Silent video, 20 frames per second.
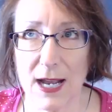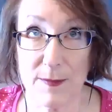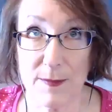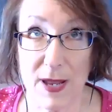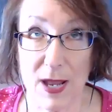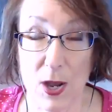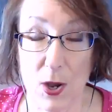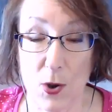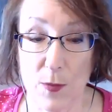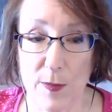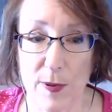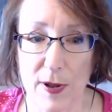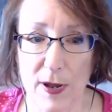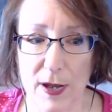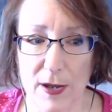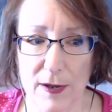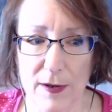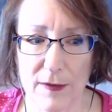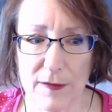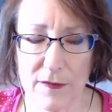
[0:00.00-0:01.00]
help
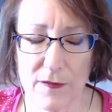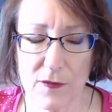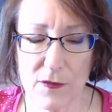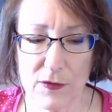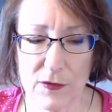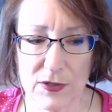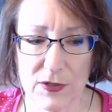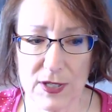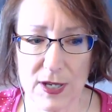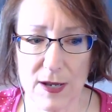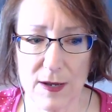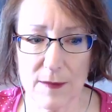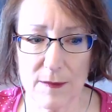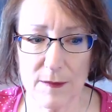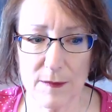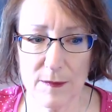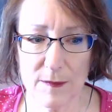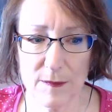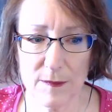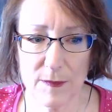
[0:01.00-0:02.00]
for
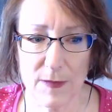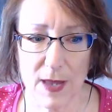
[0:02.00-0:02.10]
some.